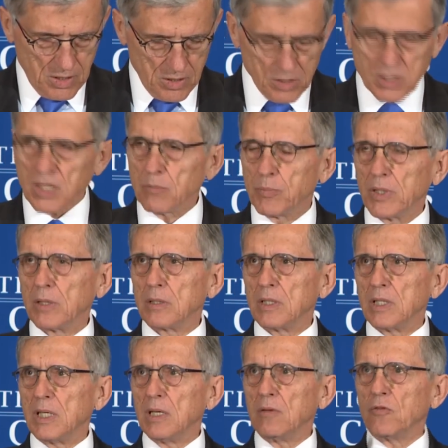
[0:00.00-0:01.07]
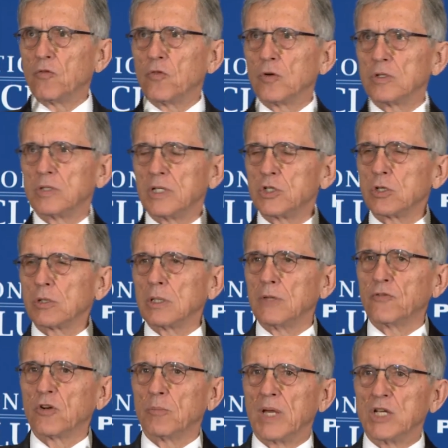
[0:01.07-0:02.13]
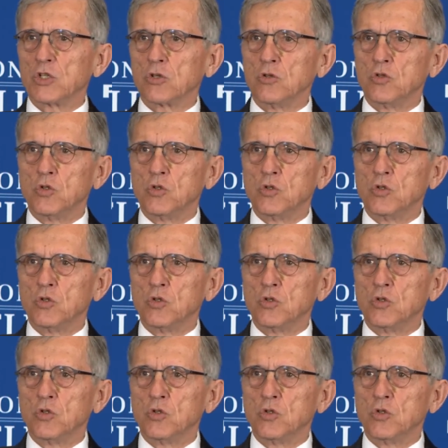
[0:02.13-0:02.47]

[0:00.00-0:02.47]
the ability for digital information